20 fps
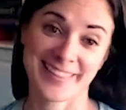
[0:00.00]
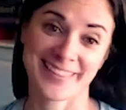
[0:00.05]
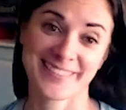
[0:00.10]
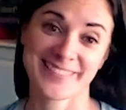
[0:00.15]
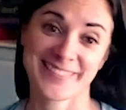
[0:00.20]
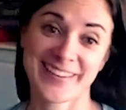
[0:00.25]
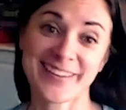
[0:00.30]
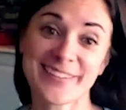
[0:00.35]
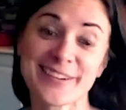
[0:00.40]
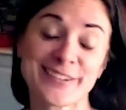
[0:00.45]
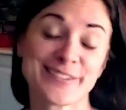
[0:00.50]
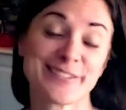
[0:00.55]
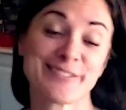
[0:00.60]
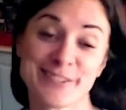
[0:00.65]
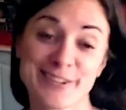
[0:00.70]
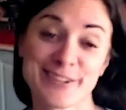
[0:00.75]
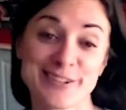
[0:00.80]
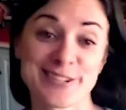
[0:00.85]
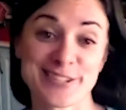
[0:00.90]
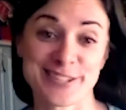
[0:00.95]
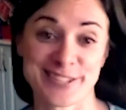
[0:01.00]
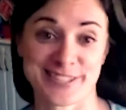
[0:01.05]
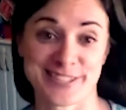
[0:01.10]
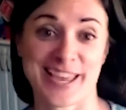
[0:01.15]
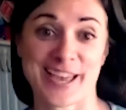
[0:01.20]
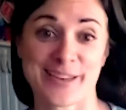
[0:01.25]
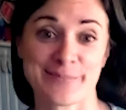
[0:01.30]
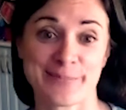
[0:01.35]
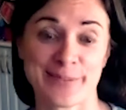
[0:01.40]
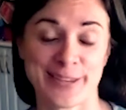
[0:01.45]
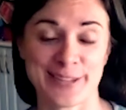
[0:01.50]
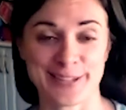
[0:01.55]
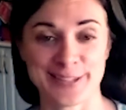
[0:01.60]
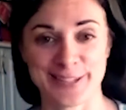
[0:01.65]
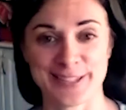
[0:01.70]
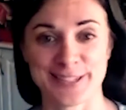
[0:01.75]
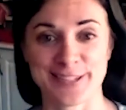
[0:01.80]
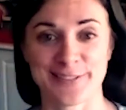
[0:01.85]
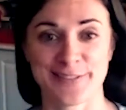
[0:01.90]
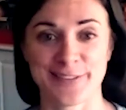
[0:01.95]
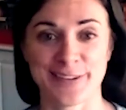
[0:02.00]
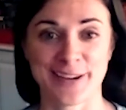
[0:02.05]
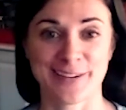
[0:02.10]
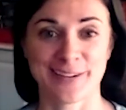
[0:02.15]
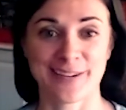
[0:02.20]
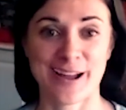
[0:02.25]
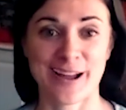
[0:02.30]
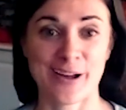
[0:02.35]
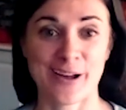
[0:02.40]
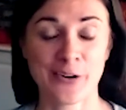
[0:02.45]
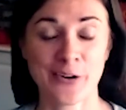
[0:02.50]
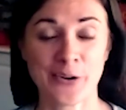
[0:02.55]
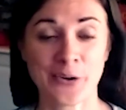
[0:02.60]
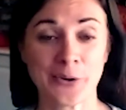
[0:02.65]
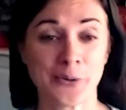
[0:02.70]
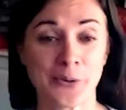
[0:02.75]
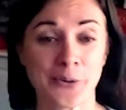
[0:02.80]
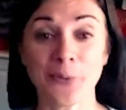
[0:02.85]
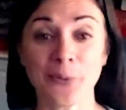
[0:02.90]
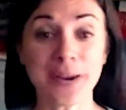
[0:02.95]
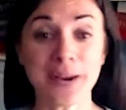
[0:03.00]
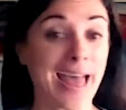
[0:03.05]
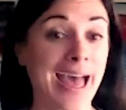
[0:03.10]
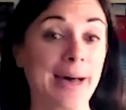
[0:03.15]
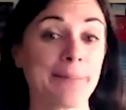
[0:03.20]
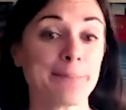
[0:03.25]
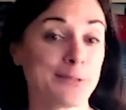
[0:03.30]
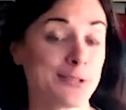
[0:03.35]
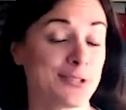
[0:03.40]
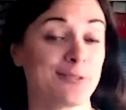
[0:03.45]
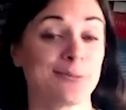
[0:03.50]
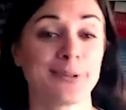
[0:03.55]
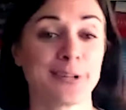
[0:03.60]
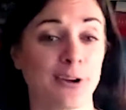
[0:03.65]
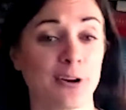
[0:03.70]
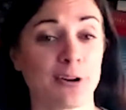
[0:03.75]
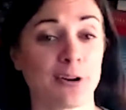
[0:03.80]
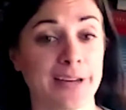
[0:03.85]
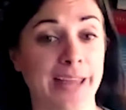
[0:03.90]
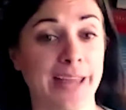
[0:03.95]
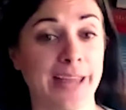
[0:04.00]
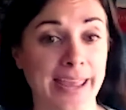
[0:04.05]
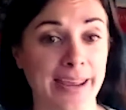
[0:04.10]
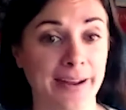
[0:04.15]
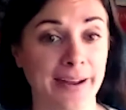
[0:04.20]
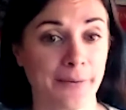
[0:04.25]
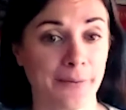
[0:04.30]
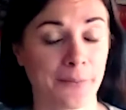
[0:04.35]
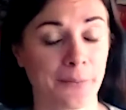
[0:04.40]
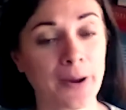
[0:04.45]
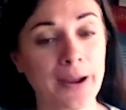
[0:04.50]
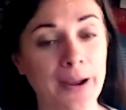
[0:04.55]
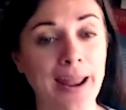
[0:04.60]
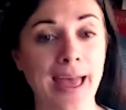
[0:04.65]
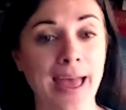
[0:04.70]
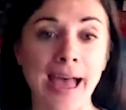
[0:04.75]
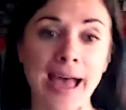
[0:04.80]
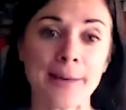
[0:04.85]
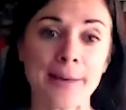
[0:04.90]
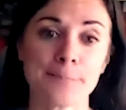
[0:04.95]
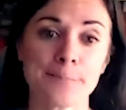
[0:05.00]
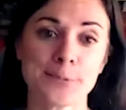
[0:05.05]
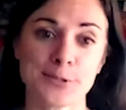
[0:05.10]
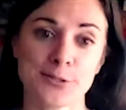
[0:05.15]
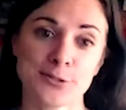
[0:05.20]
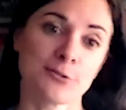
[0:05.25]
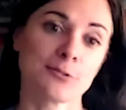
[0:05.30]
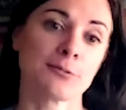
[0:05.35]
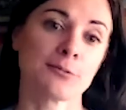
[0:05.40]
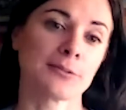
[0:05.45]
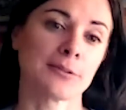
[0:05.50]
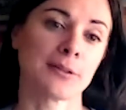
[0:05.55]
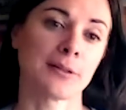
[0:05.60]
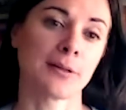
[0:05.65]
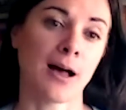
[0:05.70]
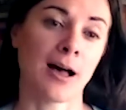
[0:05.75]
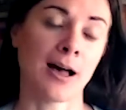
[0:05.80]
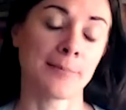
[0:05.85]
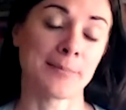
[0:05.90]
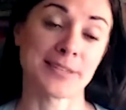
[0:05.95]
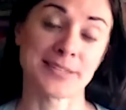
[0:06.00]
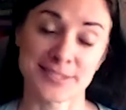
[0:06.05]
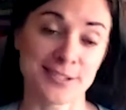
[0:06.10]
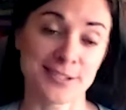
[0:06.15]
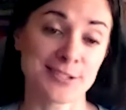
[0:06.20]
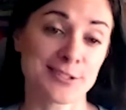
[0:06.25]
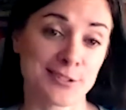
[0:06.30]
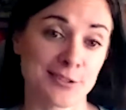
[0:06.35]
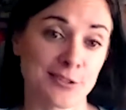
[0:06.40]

very first step is to figure out what app do you want to create? What apps don't exist in the